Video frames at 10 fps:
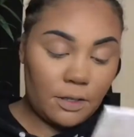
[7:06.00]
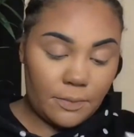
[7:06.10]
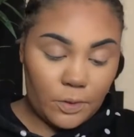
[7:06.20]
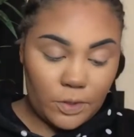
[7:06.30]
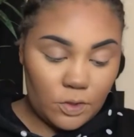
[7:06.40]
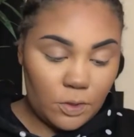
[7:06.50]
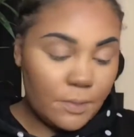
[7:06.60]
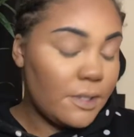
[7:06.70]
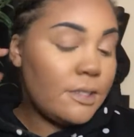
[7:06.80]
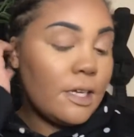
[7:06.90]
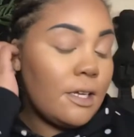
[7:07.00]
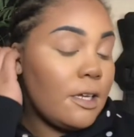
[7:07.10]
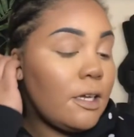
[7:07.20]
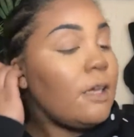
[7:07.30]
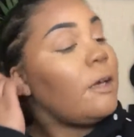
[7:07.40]
I am going to be
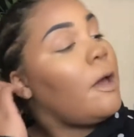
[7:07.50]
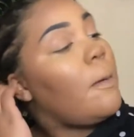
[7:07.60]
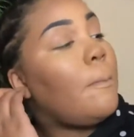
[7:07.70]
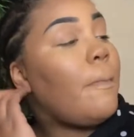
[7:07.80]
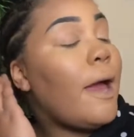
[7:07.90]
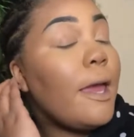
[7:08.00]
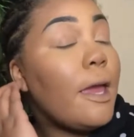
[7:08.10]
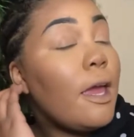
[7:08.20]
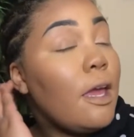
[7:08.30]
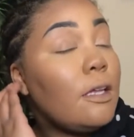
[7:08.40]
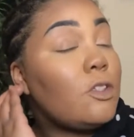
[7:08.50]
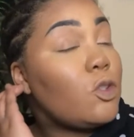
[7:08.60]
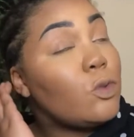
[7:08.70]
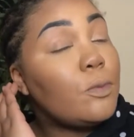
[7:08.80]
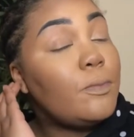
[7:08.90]
taking my
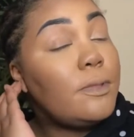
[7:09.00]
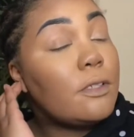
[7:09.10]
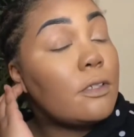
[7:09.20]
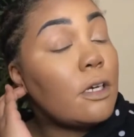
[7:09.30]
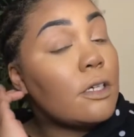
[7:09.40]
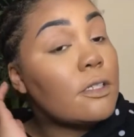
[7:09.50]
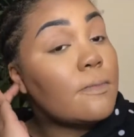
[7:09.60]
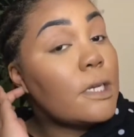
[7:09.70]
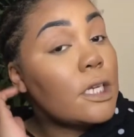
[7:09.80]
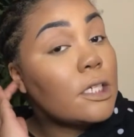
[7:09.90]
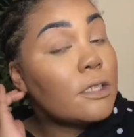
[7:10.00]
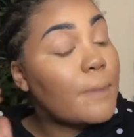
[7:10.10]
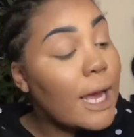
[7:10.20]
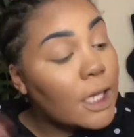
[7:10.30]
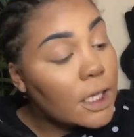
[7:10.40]
Tubes Cosmetics
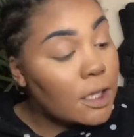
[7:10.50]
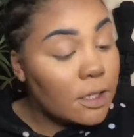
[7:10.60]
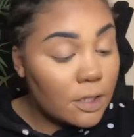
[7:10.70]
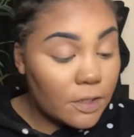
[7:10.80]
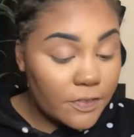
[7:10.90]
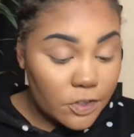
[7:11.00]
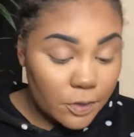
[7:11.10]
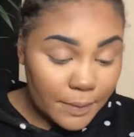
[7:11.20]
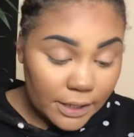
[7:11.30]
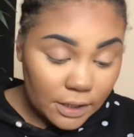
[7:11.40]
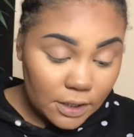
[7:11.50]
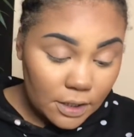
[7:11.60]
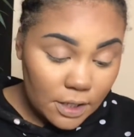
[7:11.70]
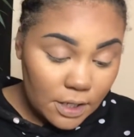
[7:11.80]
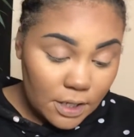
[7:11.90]
palette, the original palette,
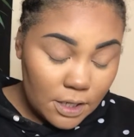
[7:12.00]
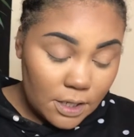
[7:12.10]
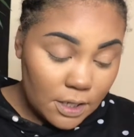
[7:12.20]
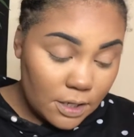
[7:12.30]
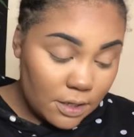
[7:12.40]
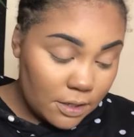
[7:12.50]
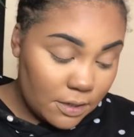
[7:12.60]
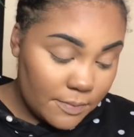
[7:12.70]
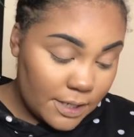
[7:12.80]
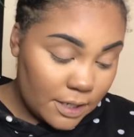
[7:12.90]
and I'm